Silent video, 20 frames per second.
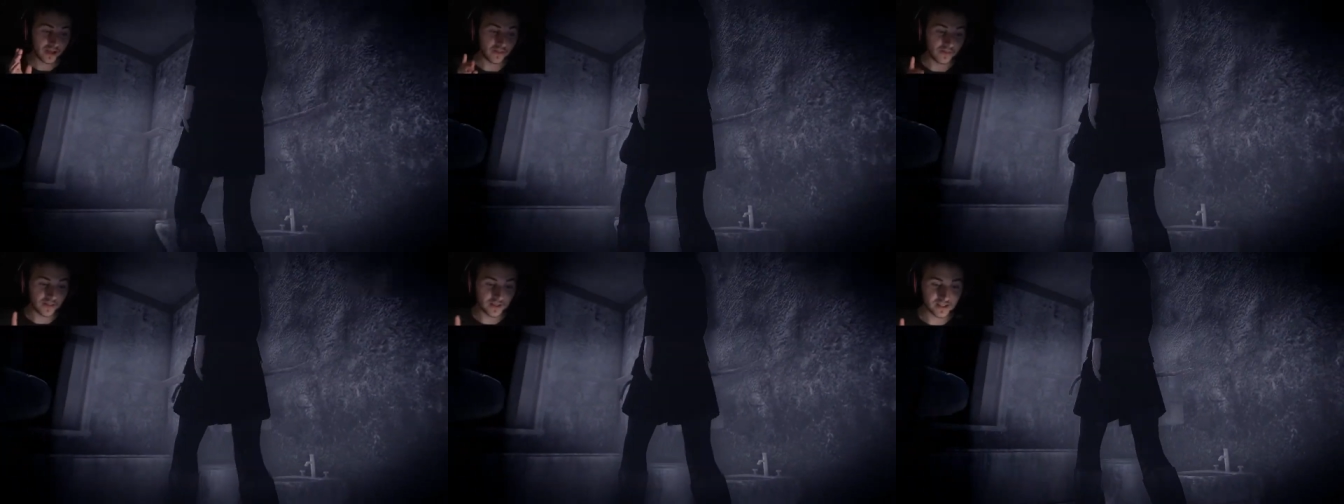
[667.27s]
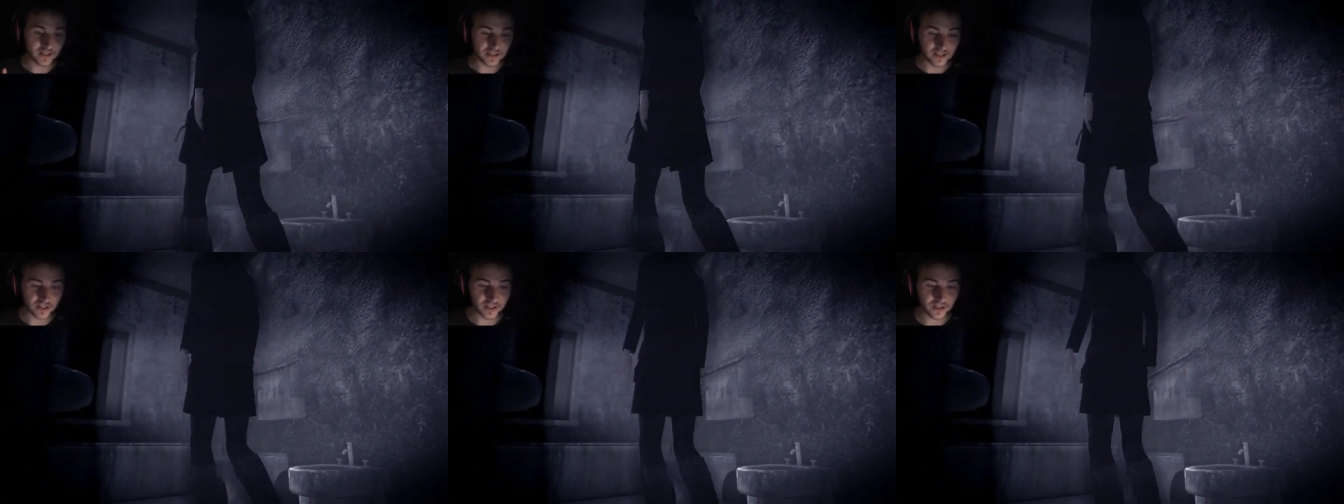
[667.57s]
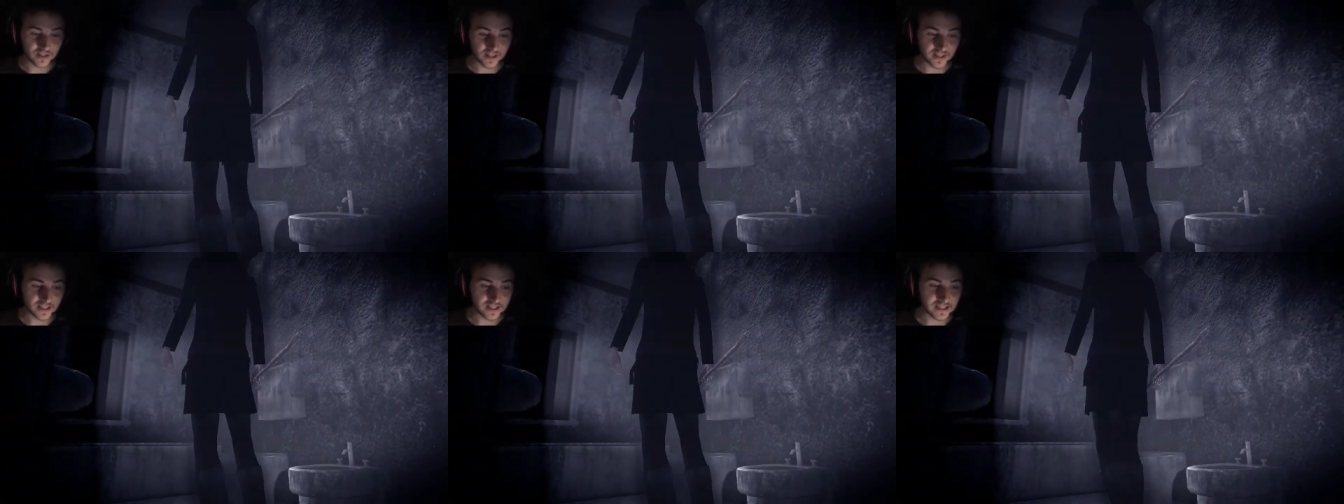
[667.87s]
This is
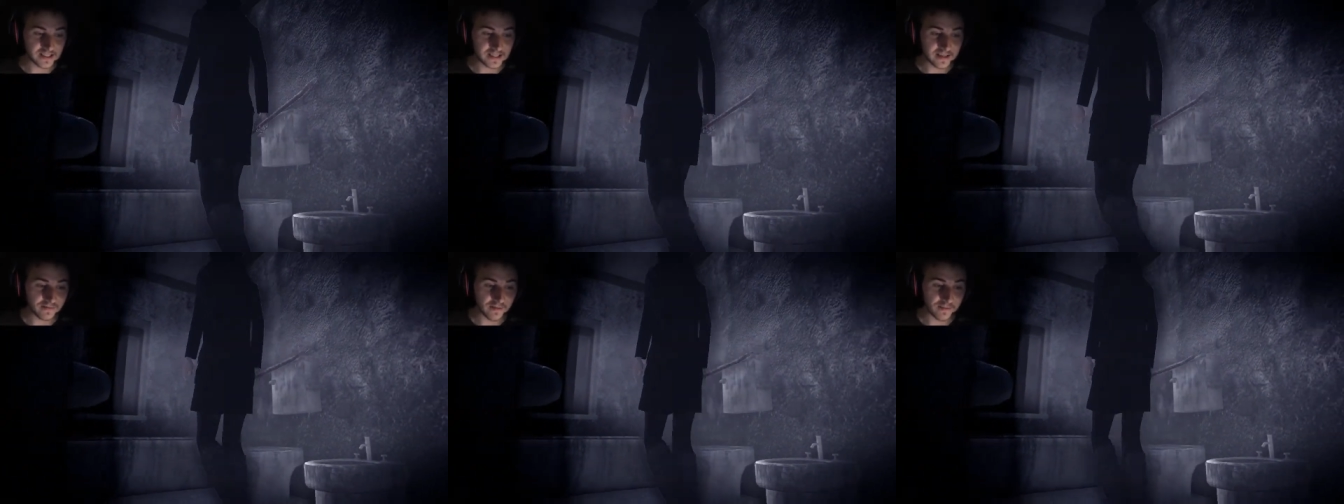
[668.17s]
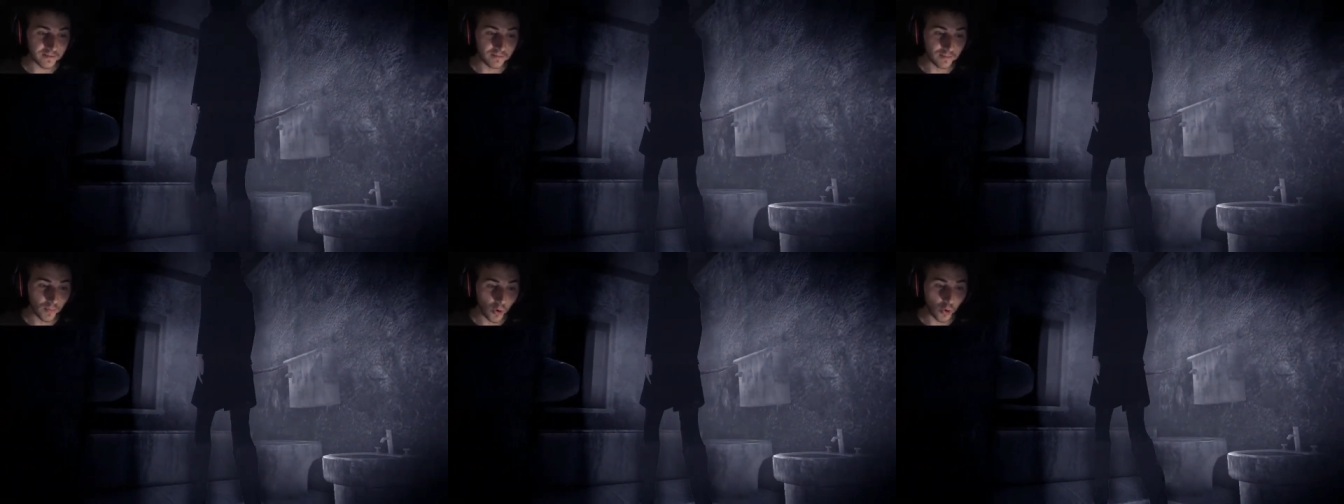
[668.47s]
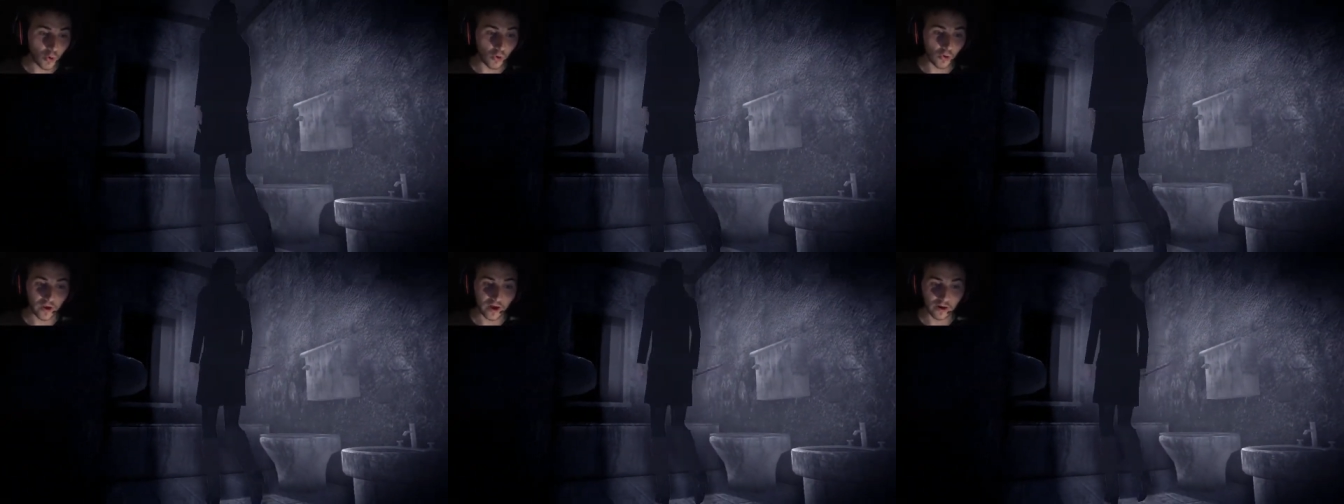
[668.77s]
this is even
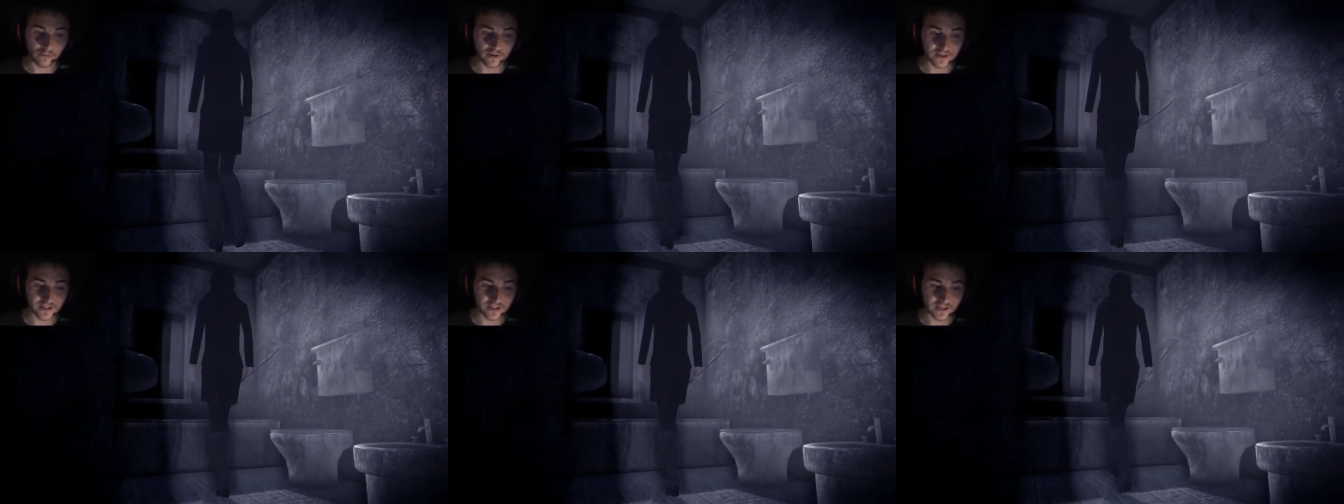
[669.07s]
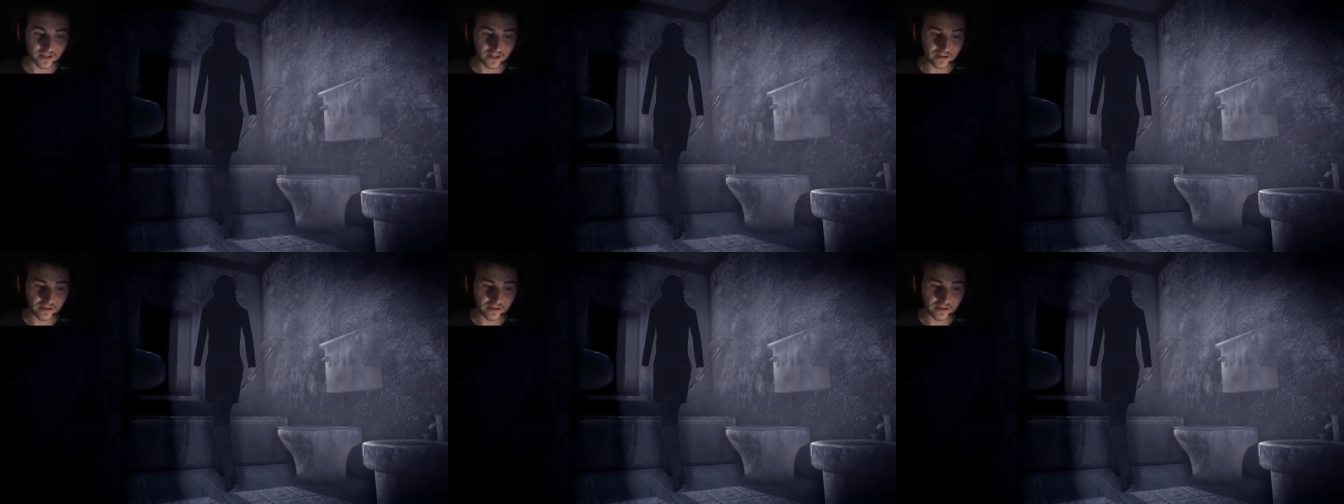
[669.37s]
more like Resident